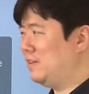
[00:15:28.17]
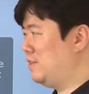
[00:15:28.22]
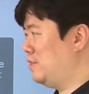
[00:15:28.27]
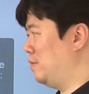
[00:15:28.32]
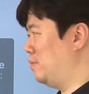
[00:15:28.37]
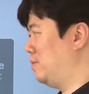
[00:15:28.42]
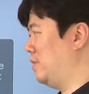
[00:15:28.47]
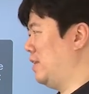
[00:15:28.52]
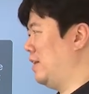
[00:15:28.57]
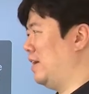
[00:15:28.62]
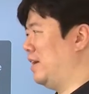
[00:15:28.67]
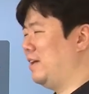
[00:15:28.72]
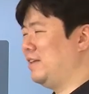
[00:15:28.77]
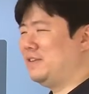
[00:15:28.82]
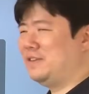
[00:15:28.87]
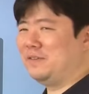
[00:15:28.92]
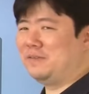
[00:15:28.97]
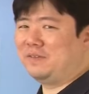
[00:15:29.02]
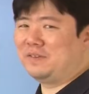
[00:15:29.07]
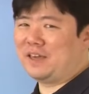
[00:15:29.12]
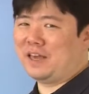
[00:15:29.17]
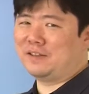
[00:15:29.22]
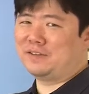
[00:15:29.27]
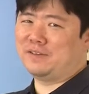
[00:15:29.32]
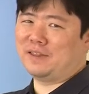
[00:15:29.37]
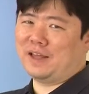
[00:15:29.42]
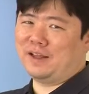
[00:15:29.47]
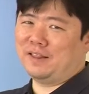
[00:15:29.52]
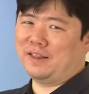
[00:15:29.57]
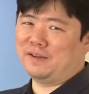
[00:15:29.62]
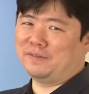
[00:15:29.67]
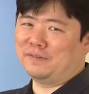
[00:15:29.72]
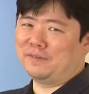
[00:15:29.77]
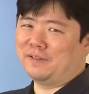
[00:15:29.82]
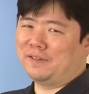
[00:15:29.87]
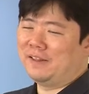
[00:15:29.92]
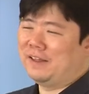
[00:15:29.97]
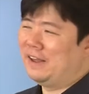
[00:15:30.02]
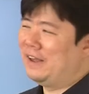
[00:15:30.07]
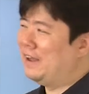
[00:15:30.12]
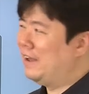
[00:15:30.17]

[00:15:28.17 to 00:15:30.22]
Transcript: to apply to get to that level.